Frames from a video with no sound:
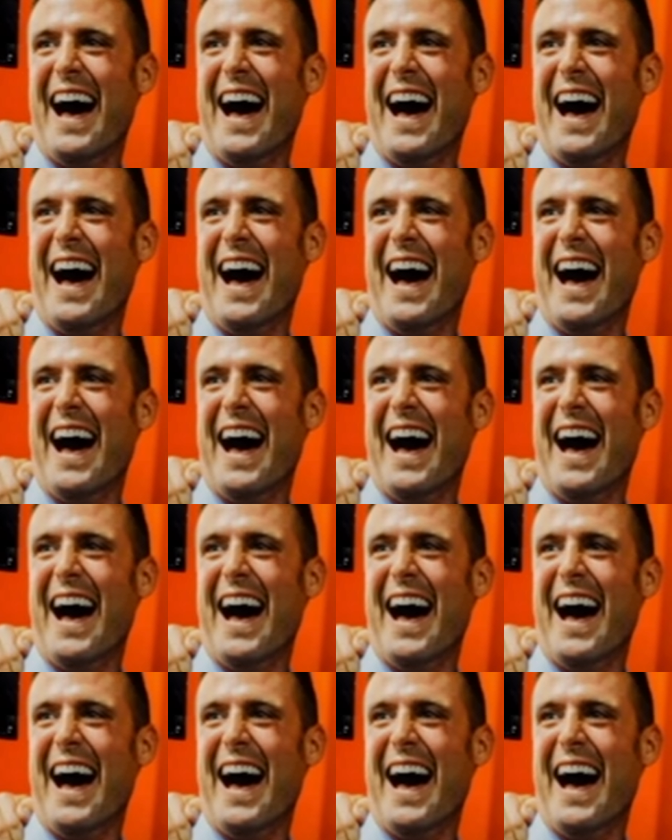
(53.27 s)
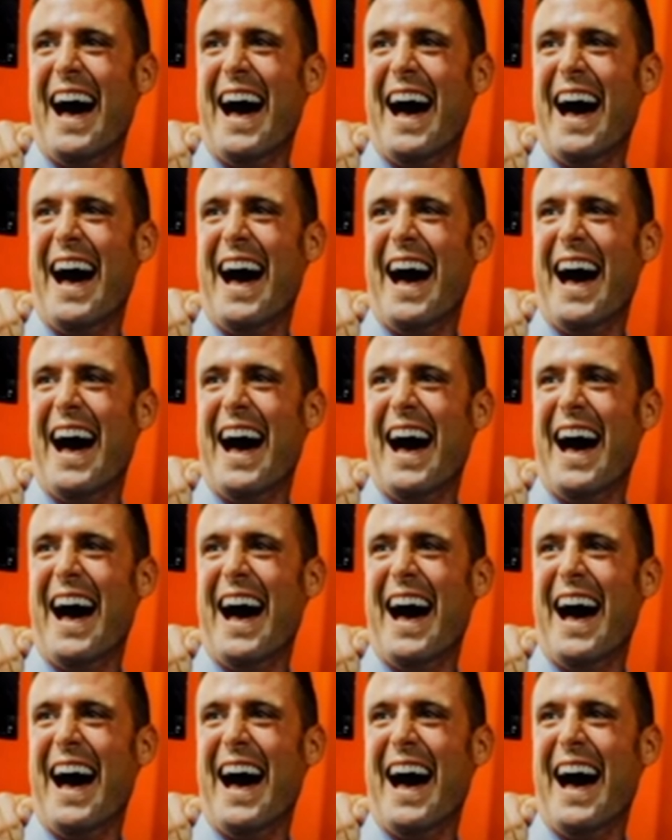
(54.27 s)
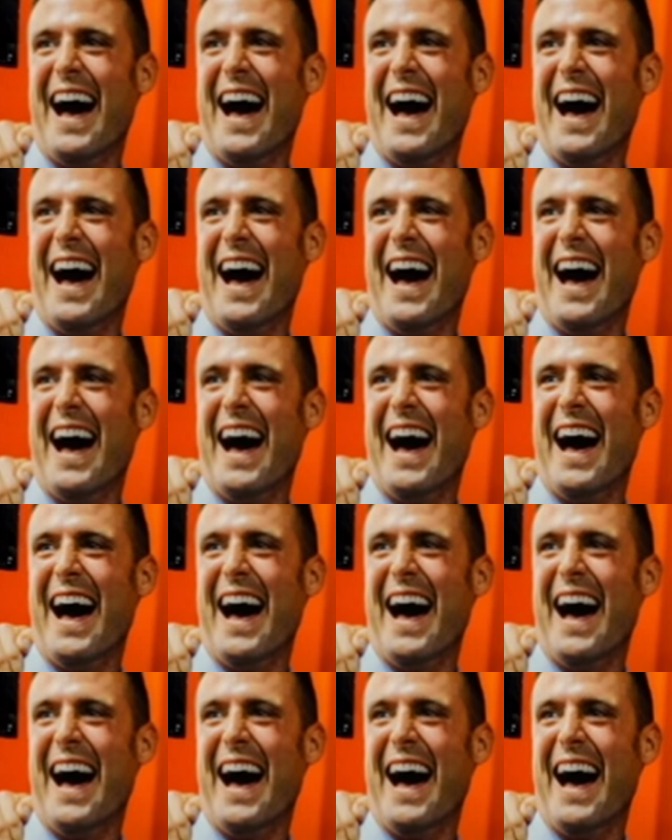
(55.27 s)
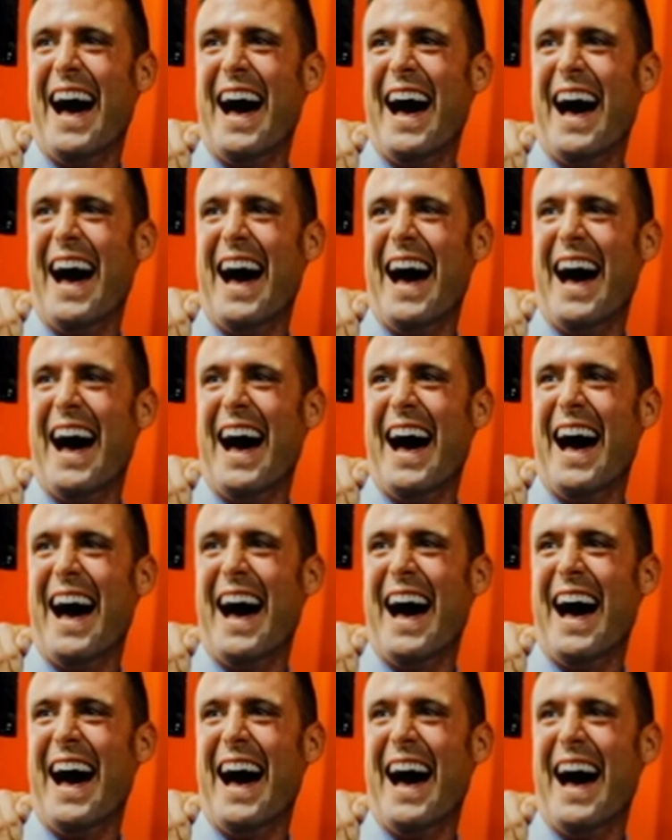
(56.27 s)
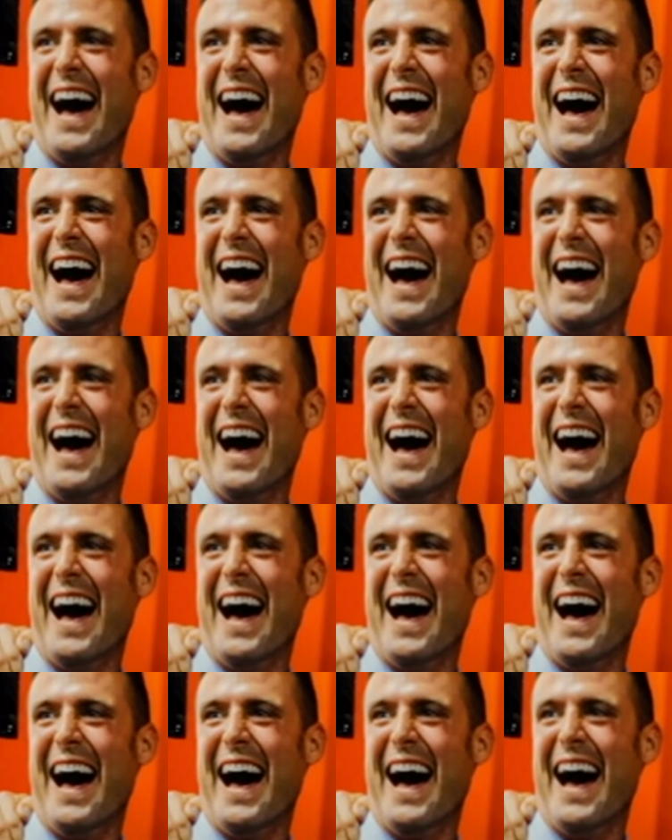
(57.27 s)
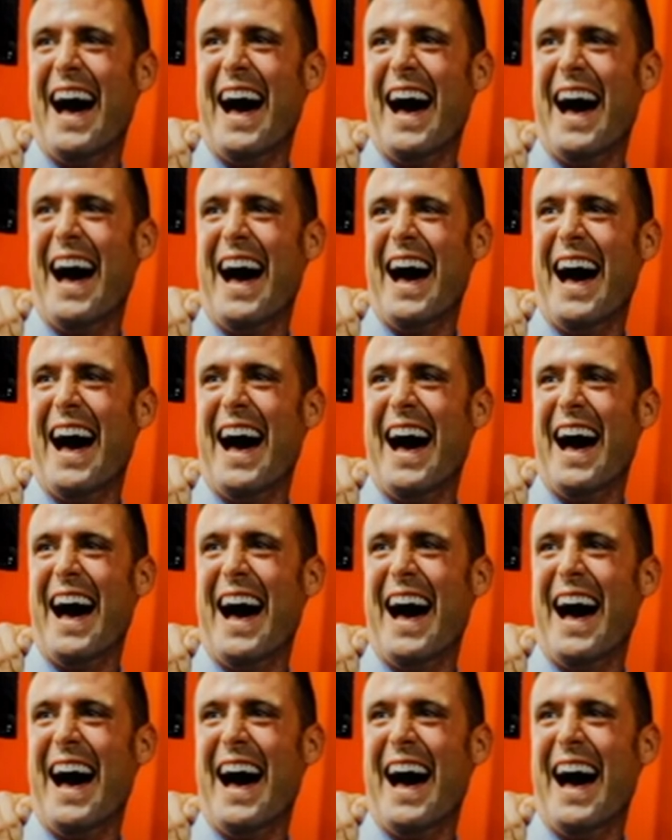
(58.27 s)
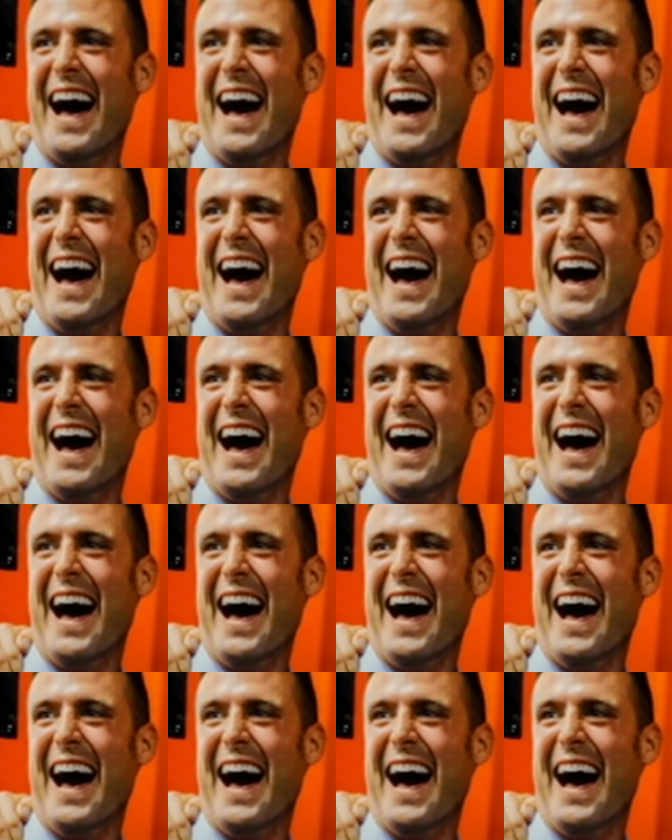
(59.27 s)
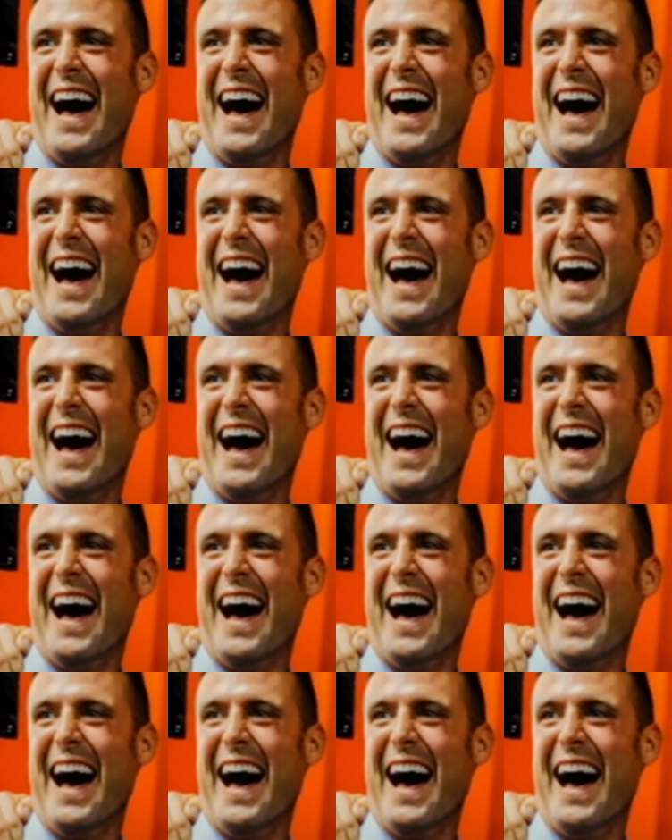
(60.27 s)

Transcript: The person shown says nothing.